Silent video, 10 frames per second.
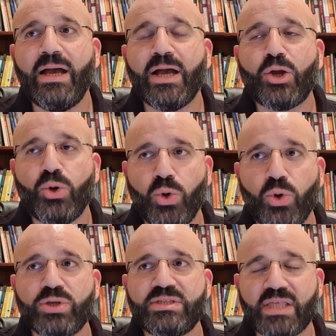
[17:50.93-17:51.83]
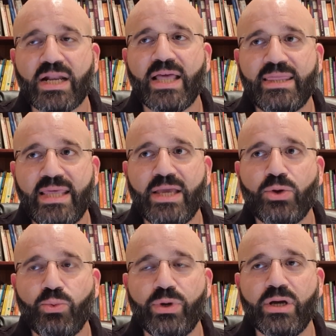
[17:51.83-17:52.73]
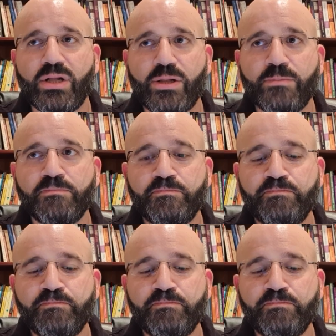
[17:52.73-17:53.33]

A course that I think will